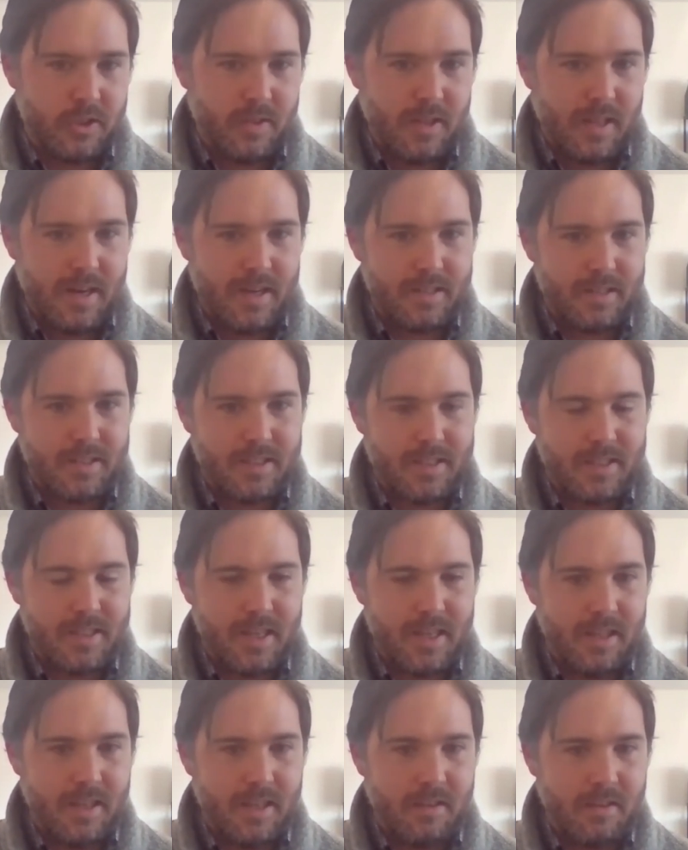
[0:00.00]
So that is to
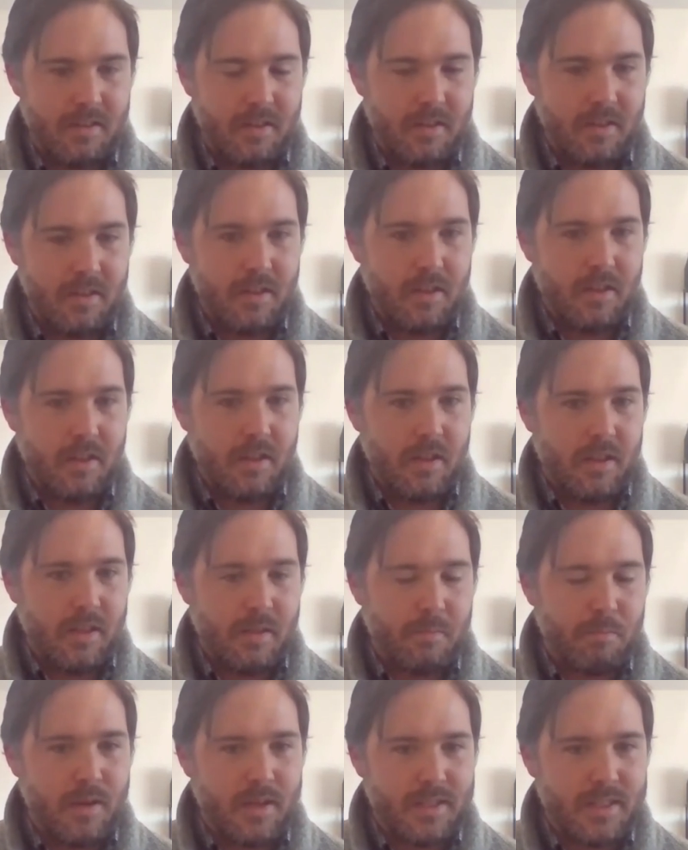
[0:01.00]
say that
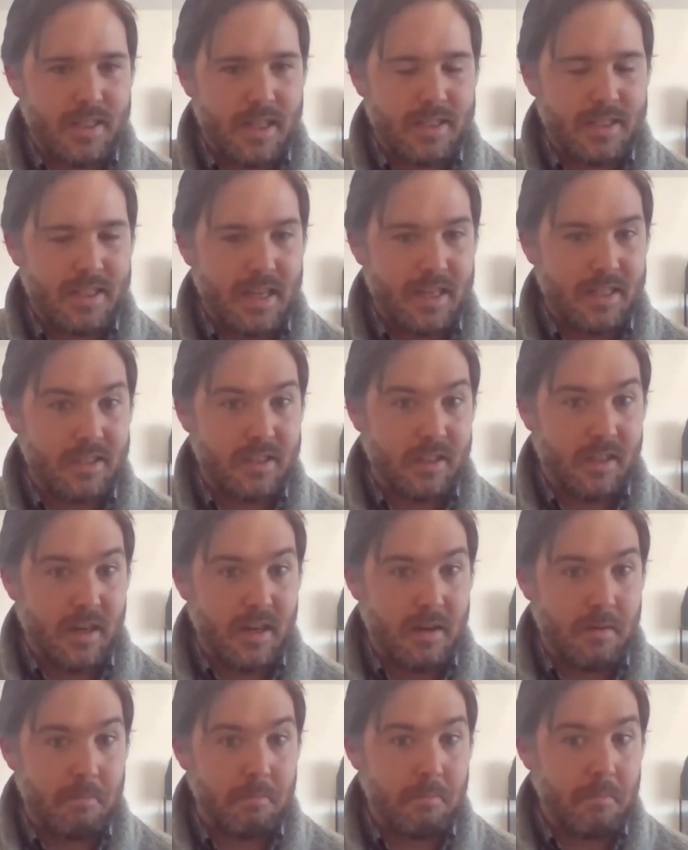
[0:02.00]
the process has to
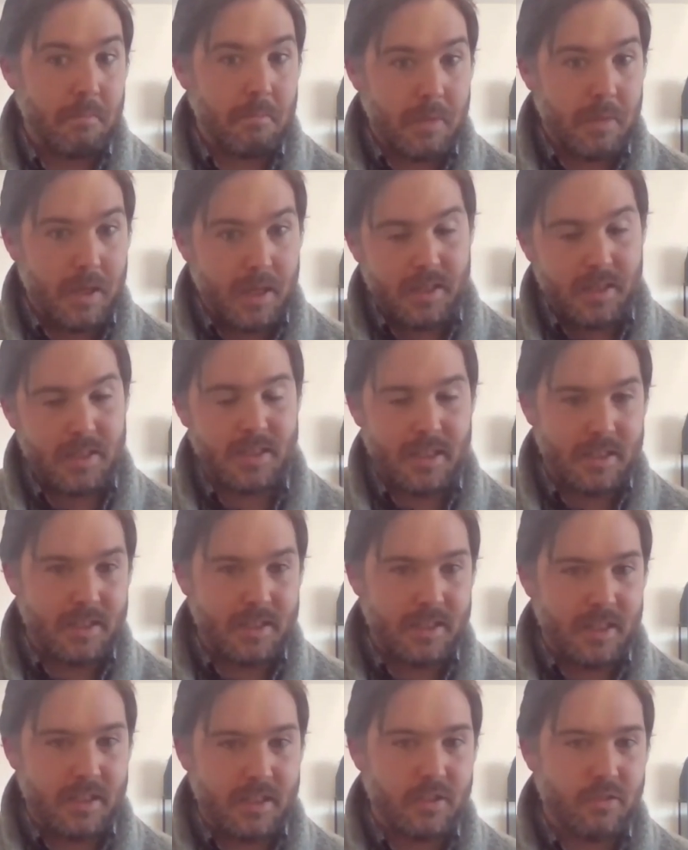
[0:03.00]
come, in this
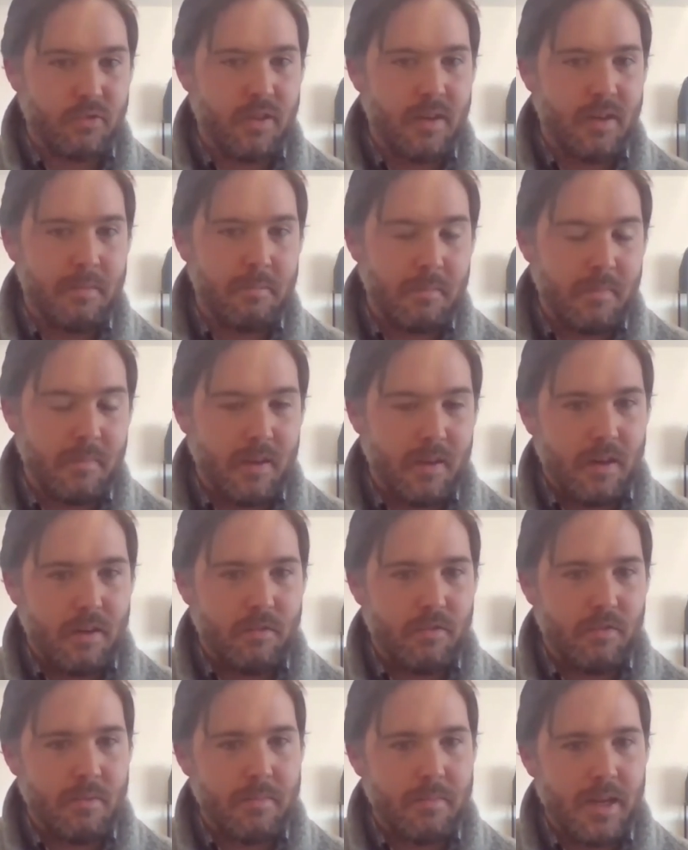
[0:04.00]
instance, from
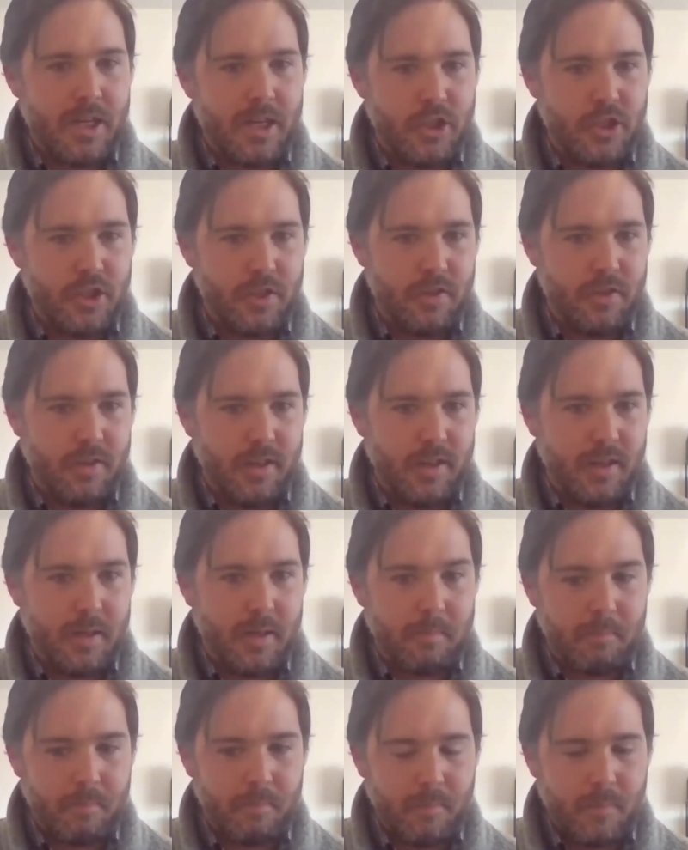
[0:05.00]

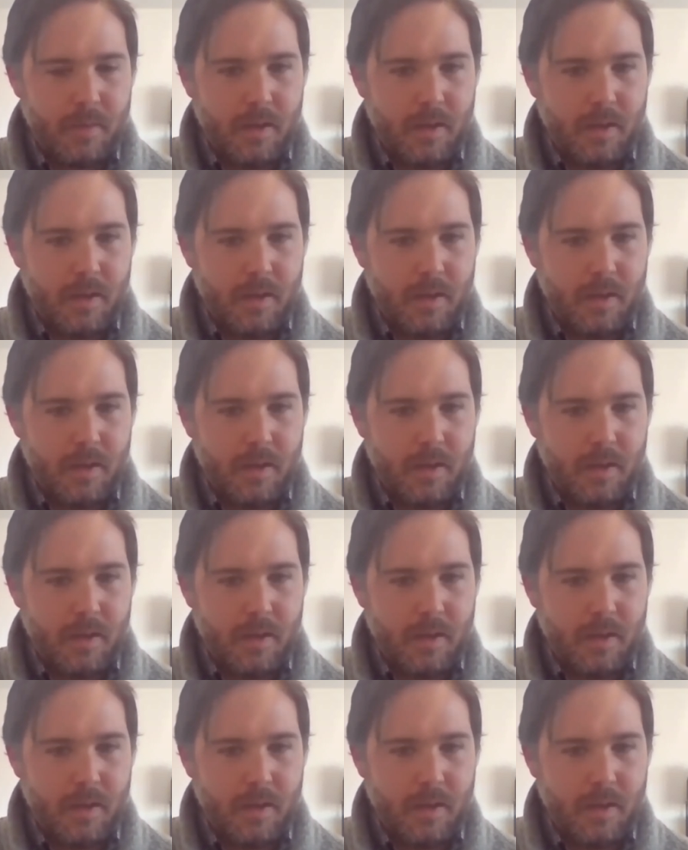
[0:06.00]
Nigeria.